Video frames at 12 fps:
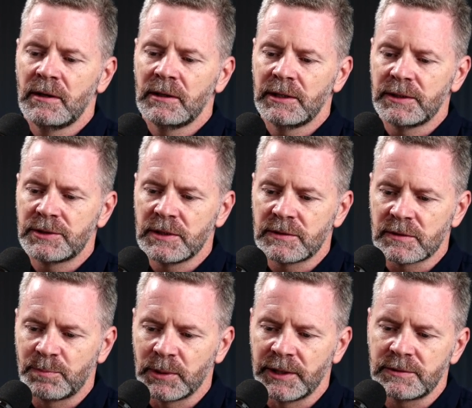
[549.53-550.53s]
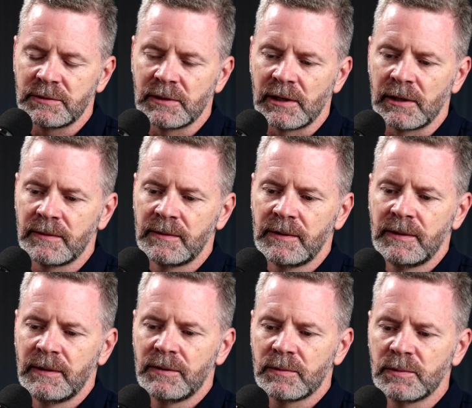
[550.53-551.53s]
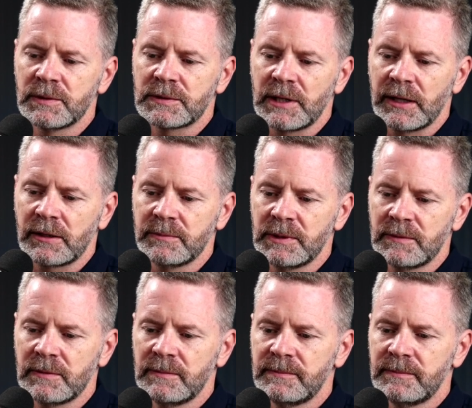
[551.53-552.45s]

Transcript: Let Jesus bless you there through the sacraments.